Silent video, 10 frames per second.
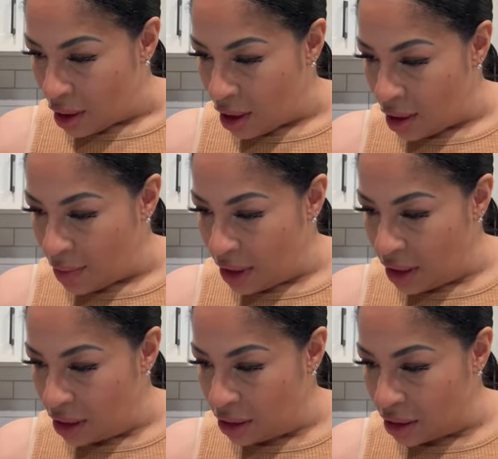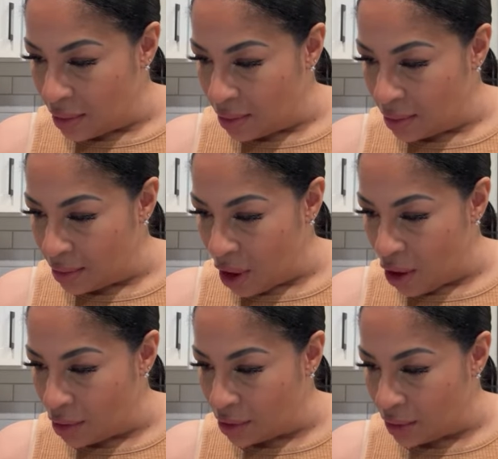Hubby gets some
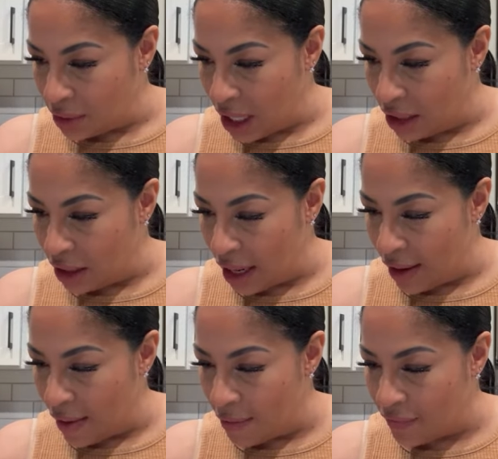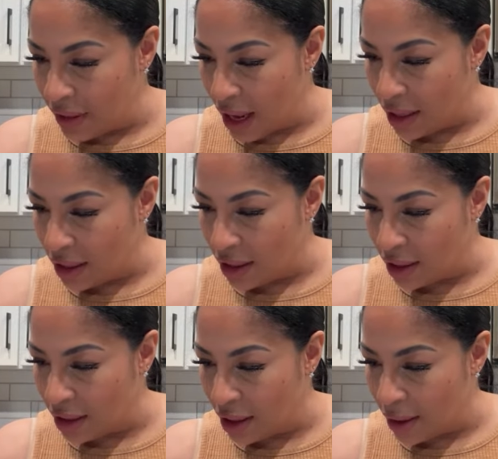home sometime tonight. Hopefully I get
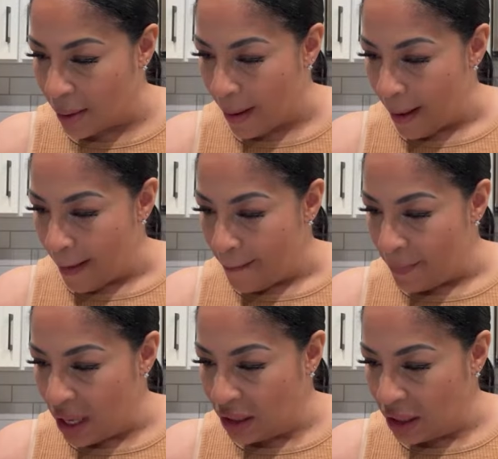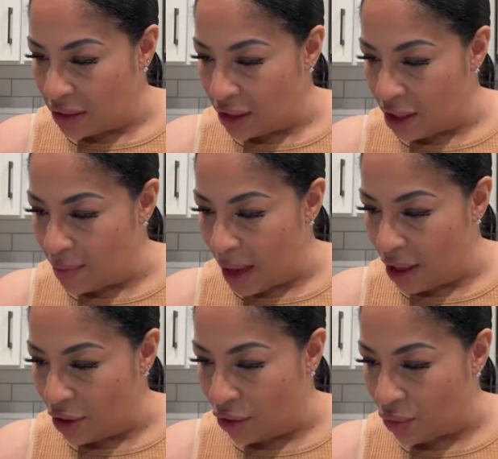cleared Monday to get
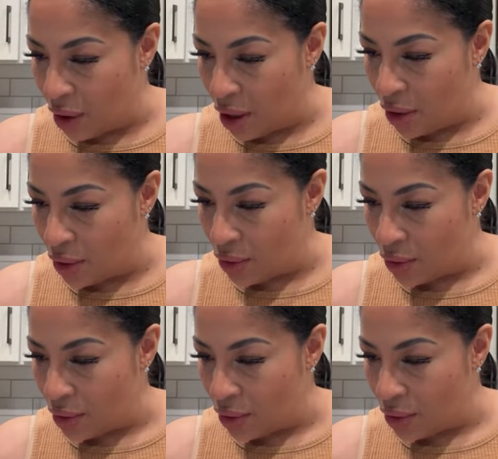back on the road.